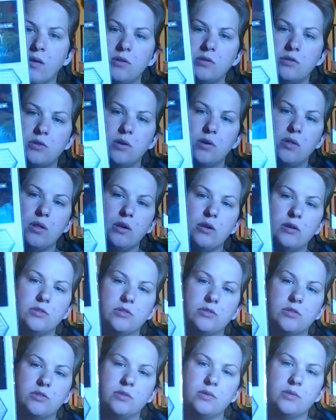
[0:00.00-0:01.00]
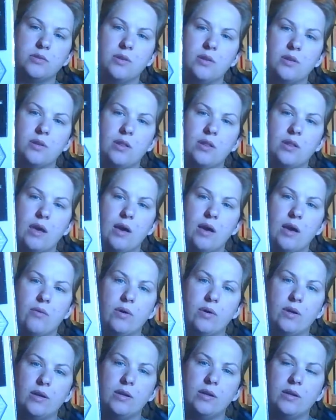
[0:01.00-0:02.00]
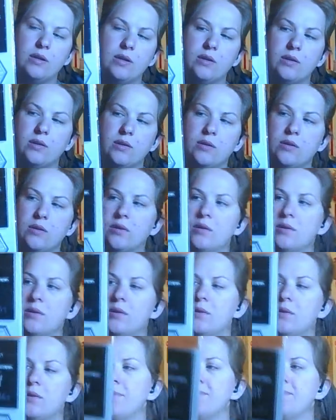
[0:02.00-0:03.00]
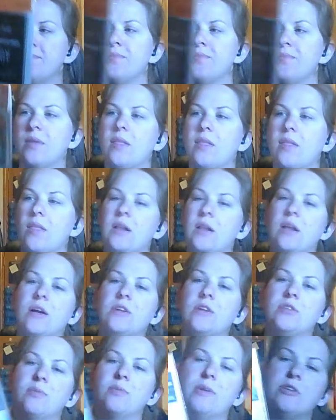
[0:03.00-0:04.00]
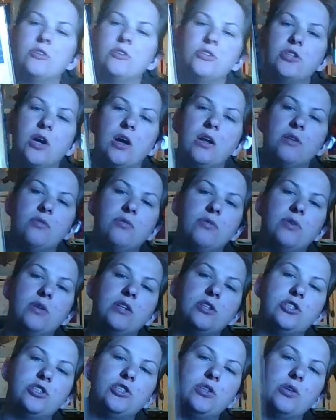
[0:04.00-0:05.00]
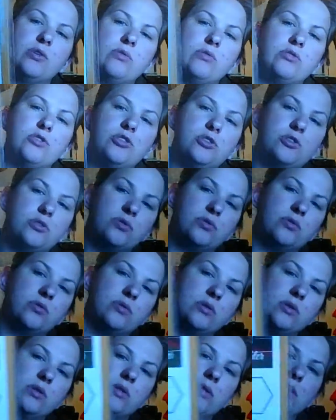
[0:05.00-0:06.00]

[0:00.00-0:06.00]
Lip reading: So there's that one. And then here's a better shot of what it shows you